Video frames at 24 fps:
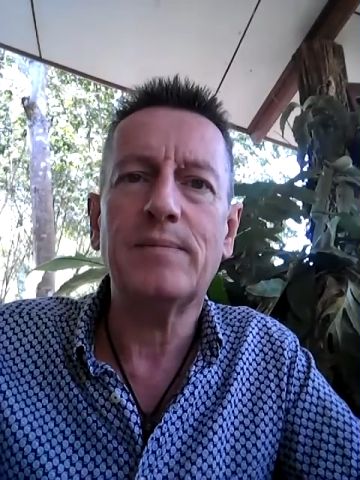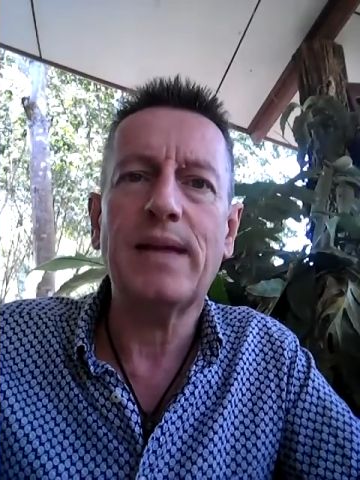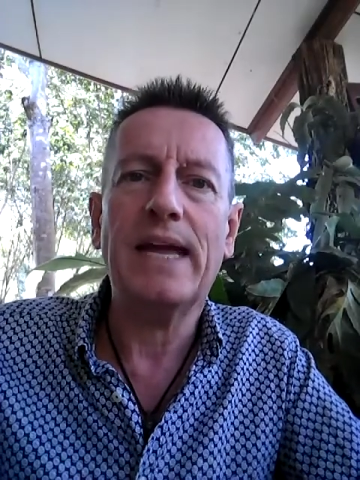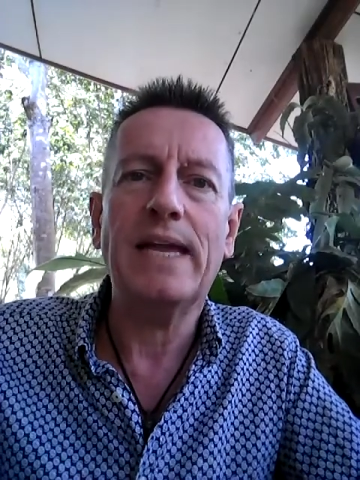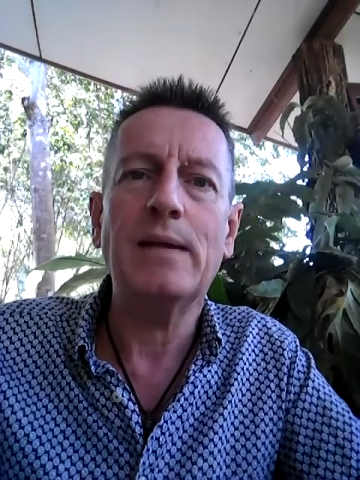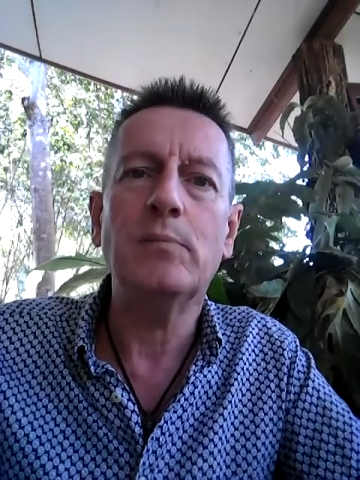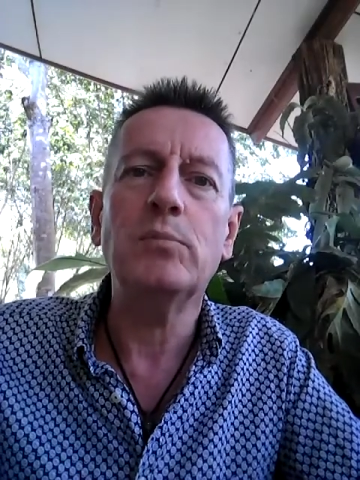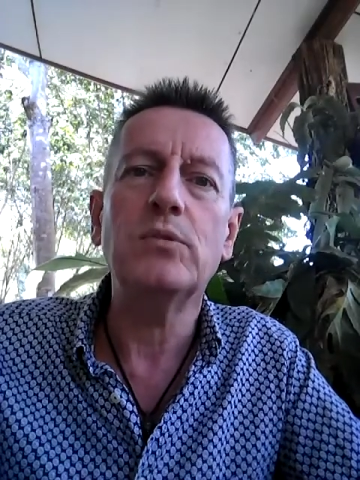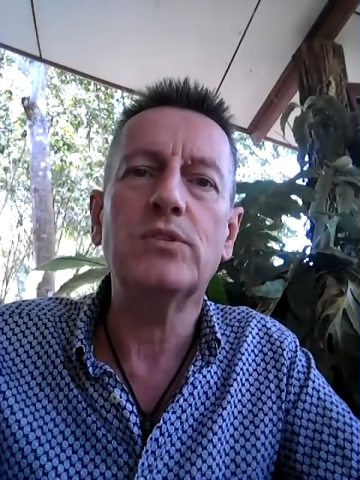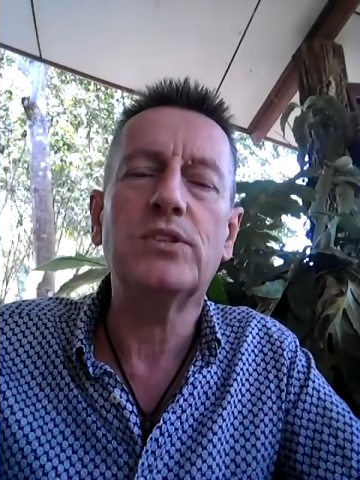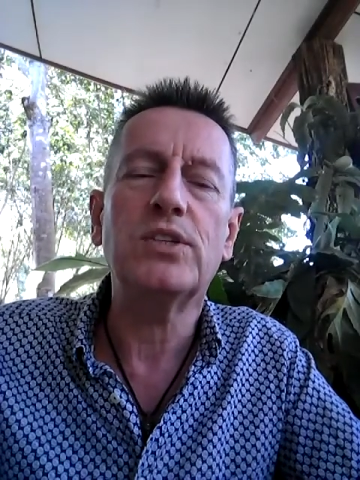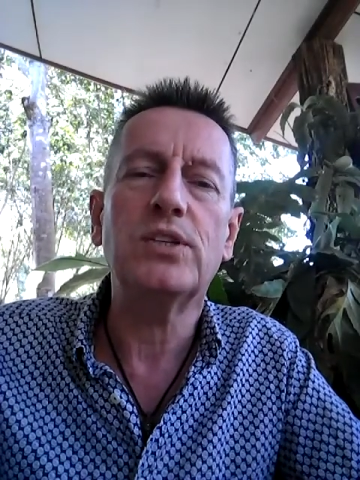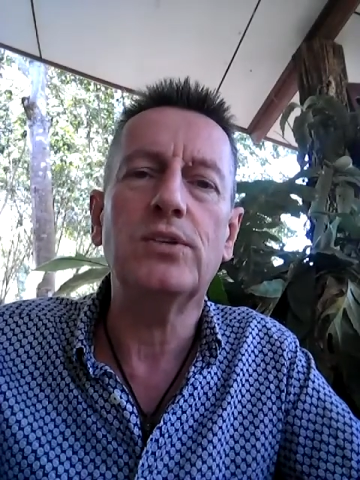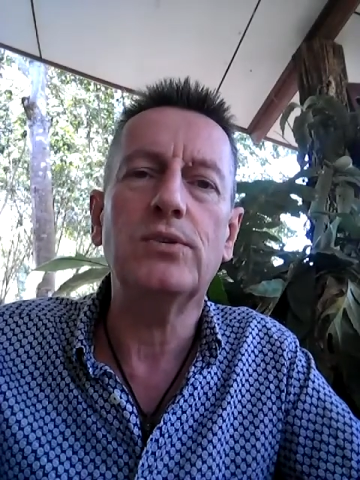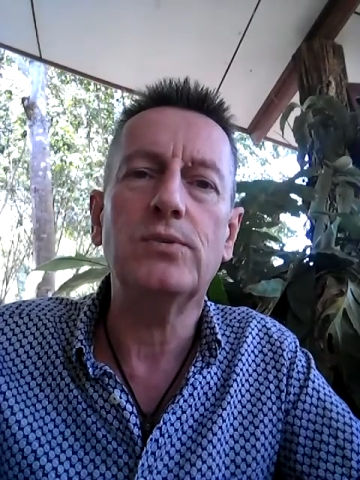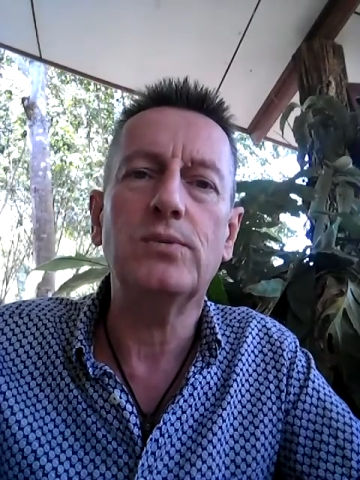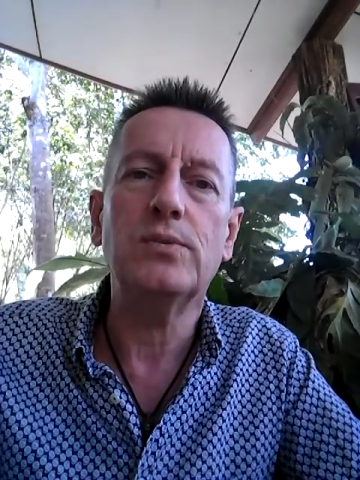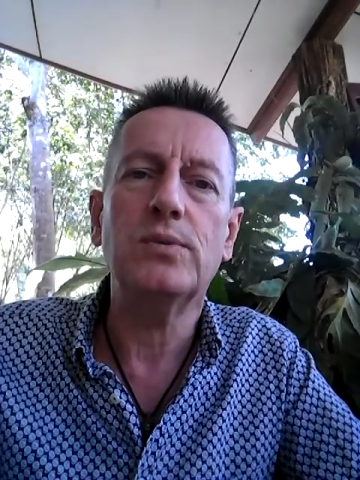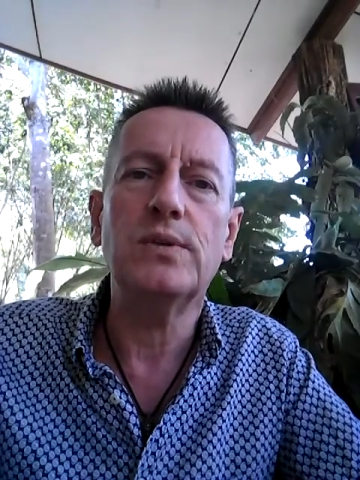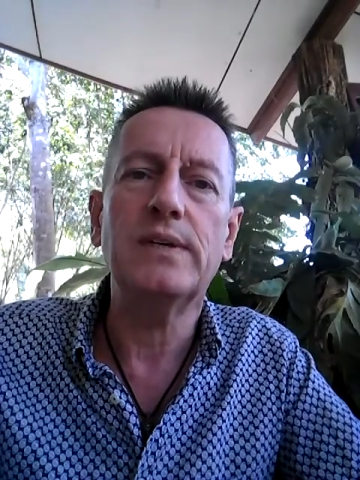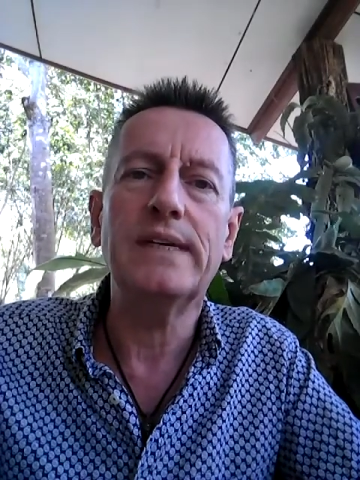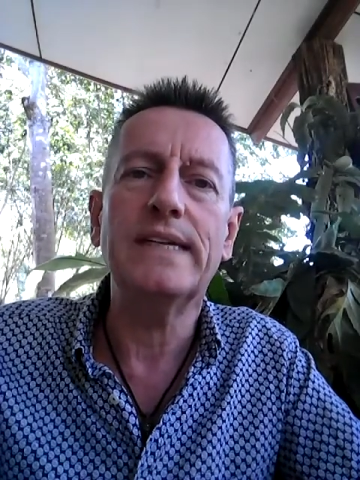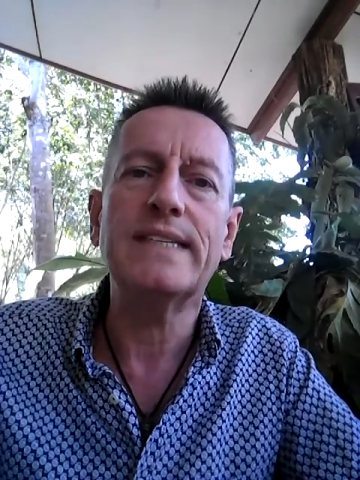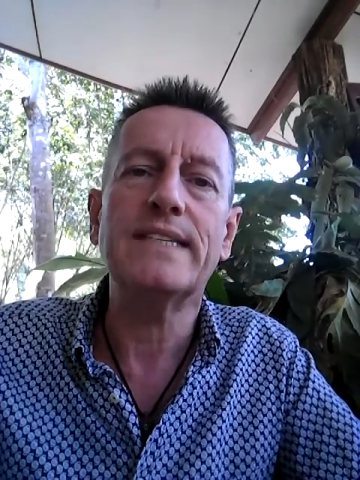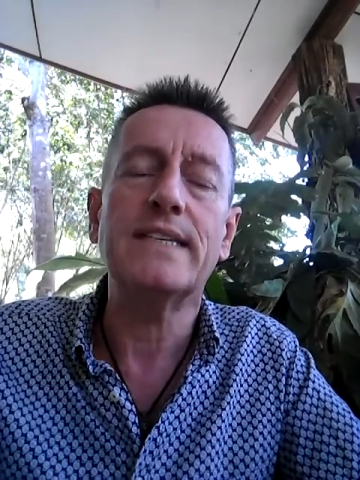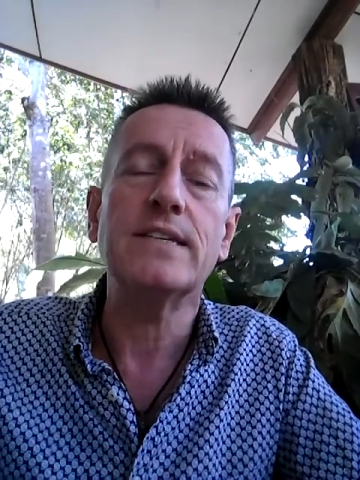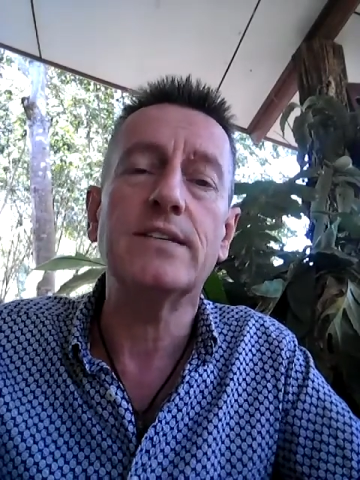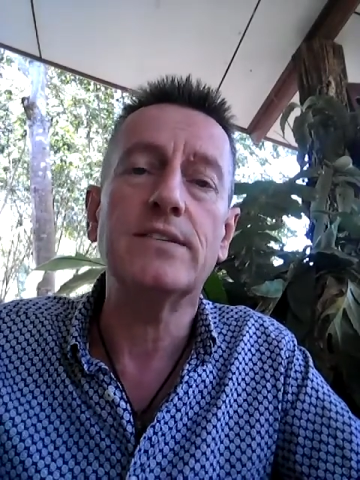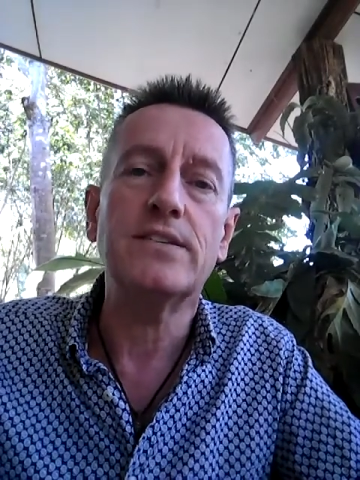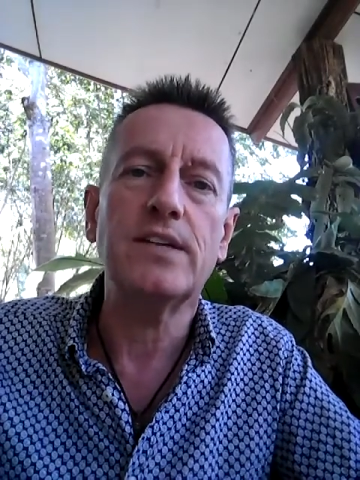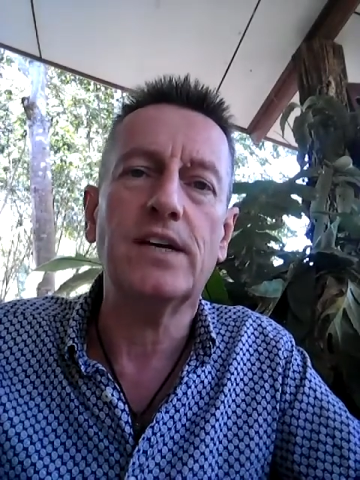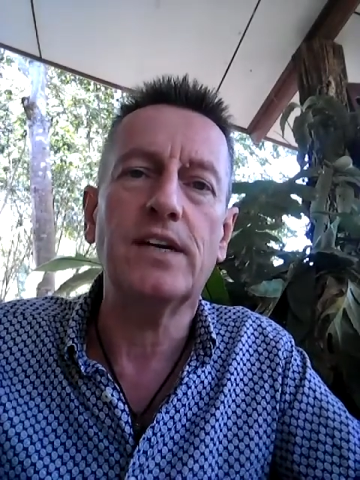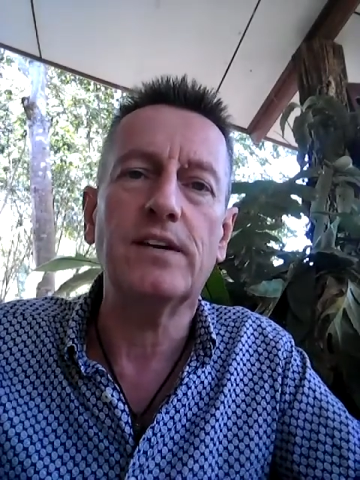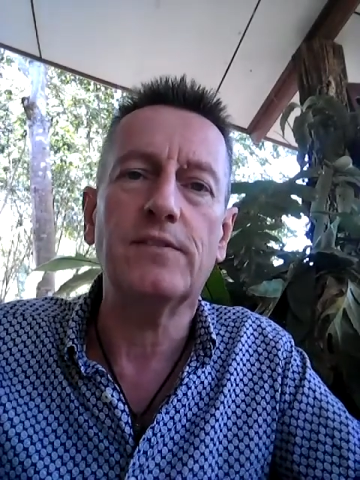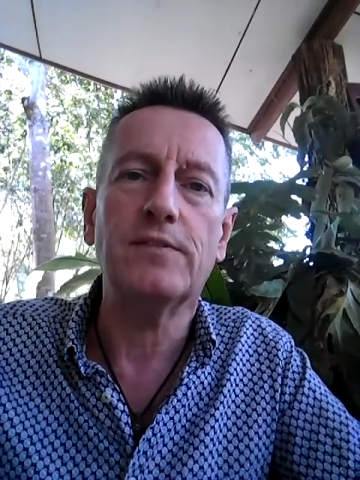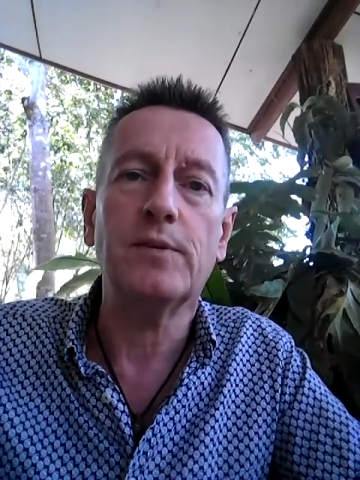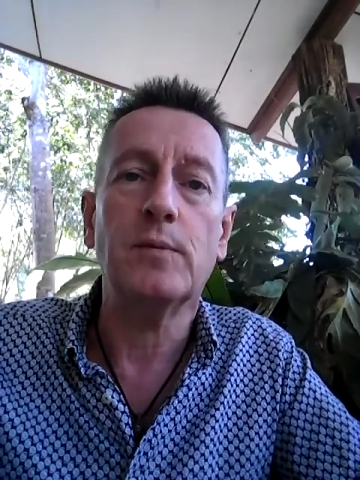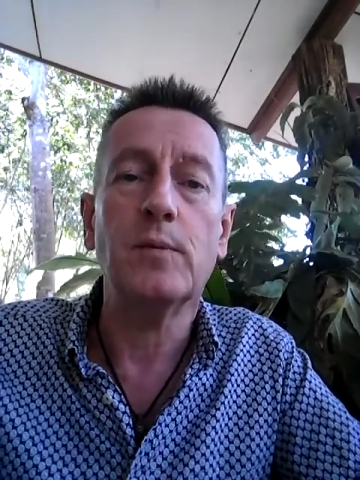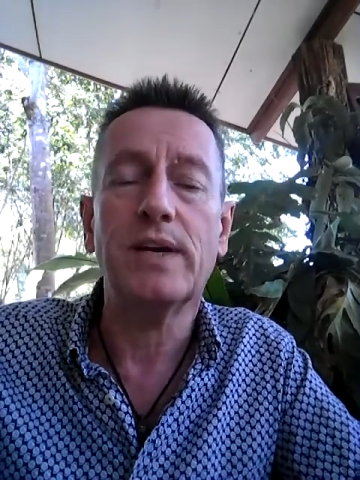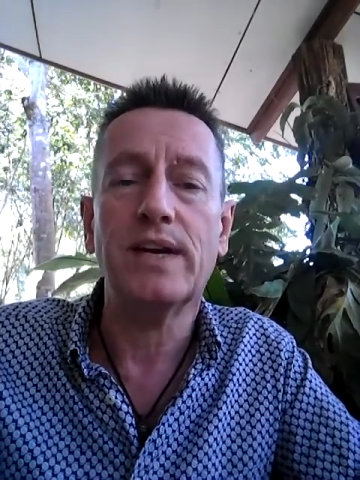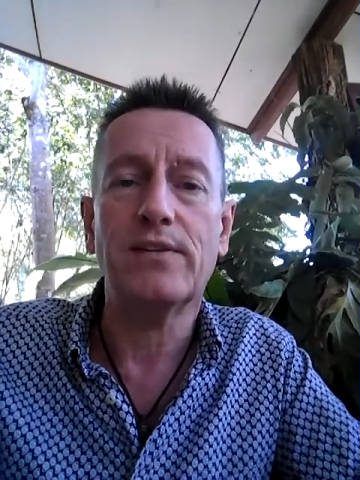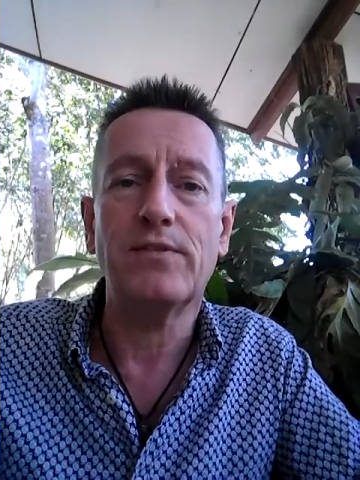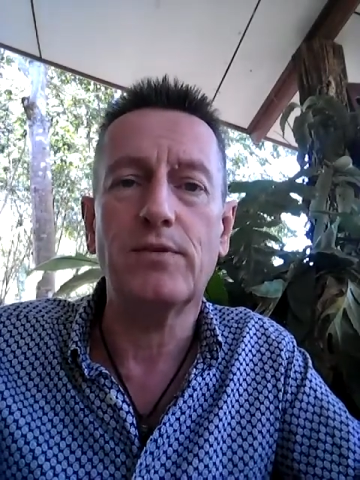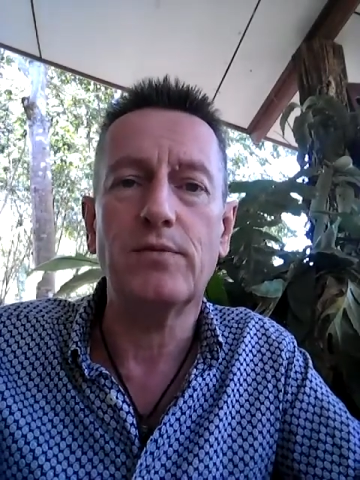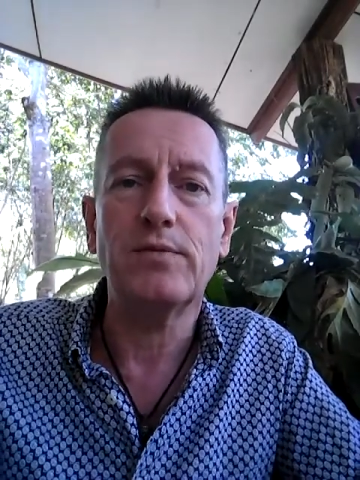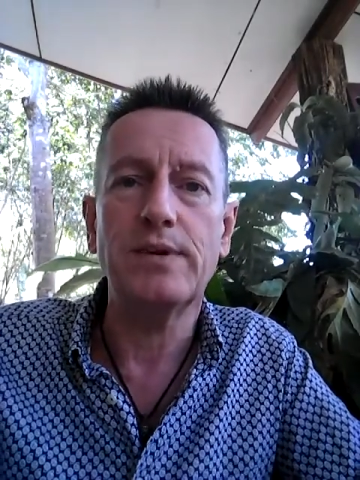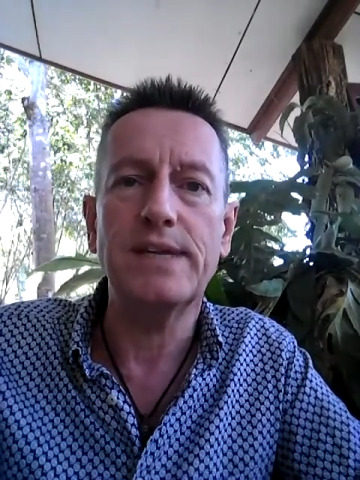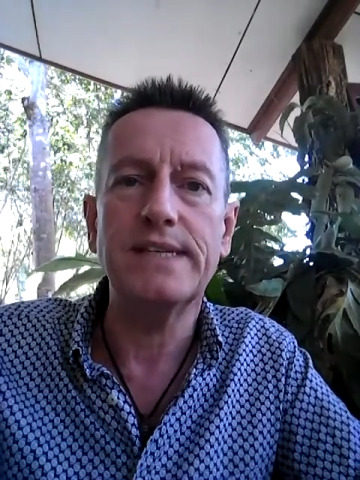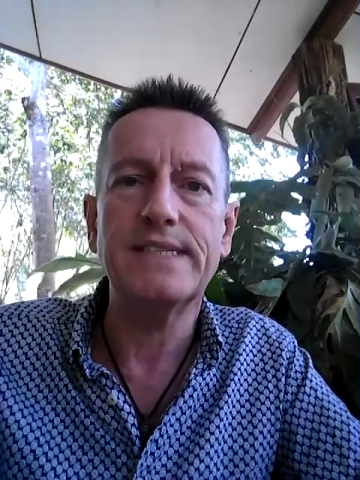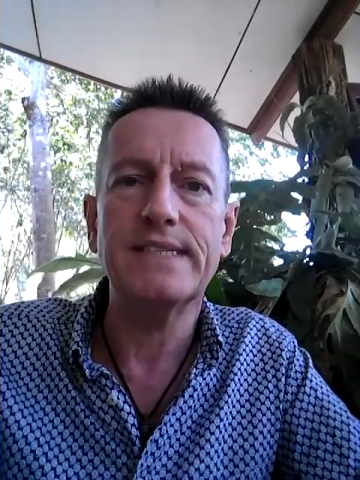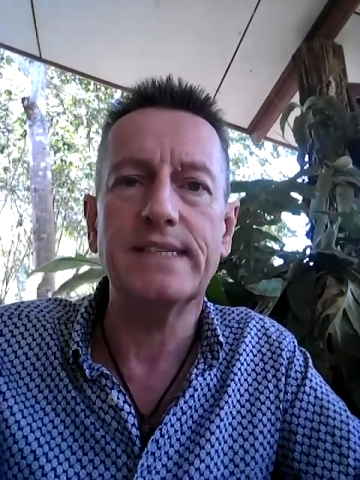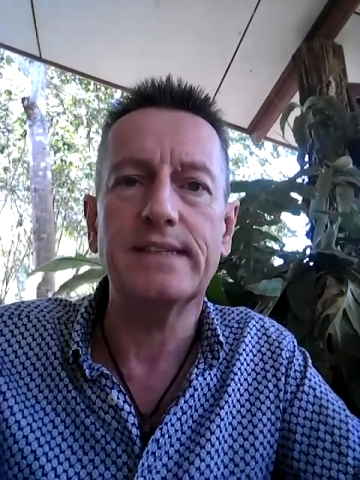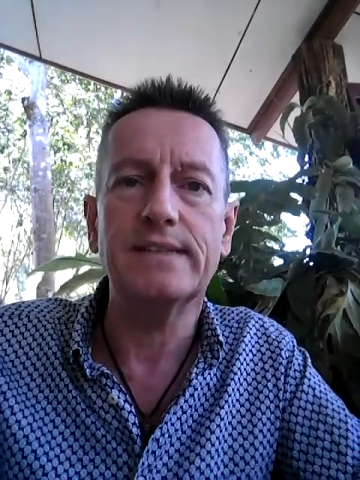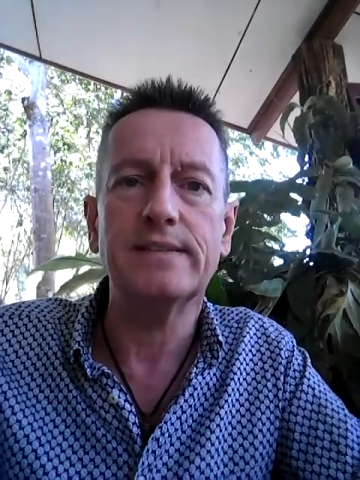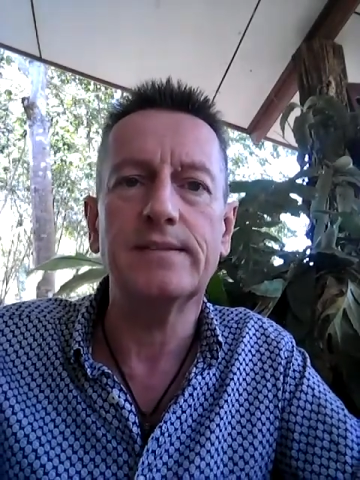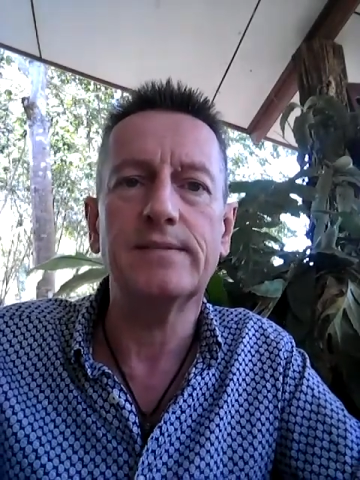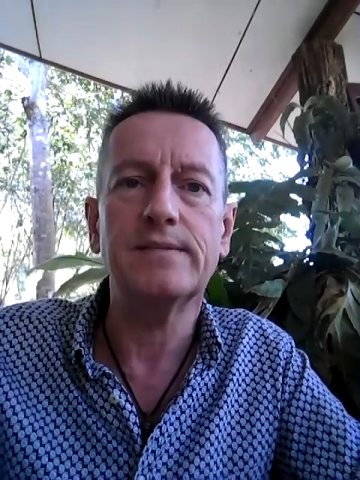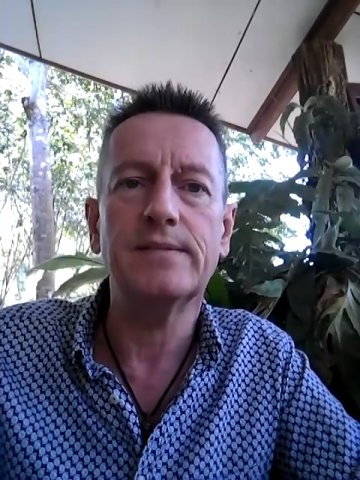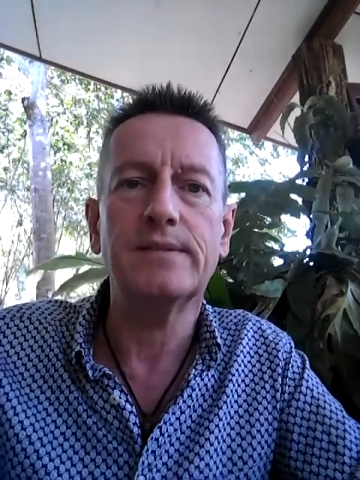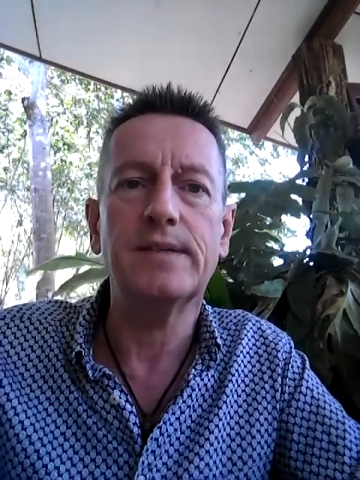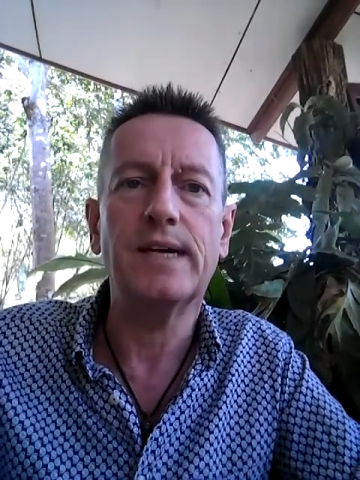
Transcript: able to listen to her for whatever reason,